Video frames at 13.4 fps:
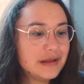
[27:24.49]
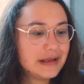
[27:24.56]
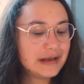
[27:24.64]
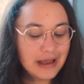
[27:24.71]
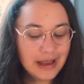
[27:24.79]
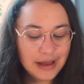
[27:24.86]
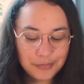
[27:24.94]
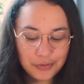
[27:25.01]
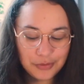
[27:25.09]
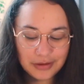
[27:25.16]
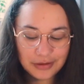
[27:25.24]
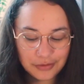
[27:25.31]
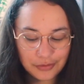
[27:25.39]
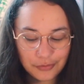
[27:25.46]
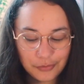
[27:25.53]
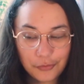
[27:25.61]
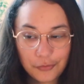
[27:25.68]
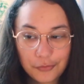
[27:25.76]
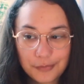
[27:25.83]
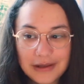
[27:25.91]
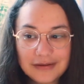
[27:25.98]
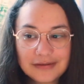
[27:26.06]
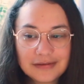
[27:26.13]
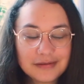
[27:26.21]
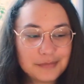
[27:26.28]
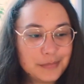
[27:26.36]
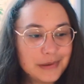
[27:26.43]
and I'm going to go Ole
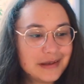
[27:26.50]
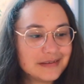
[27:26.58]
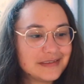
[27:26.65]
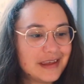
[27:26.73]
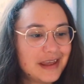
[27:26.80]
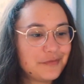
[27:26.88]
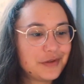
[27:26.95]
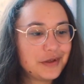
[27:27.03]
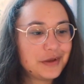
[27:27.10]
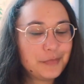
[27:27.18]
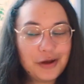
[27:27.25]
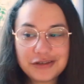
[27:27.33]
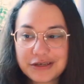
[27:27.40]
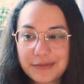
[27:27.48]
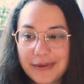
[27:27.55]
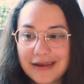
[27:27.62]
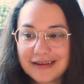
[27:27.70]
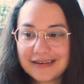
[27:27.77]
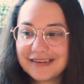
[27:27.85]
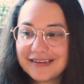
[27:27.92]
Miss because they have a good marching band.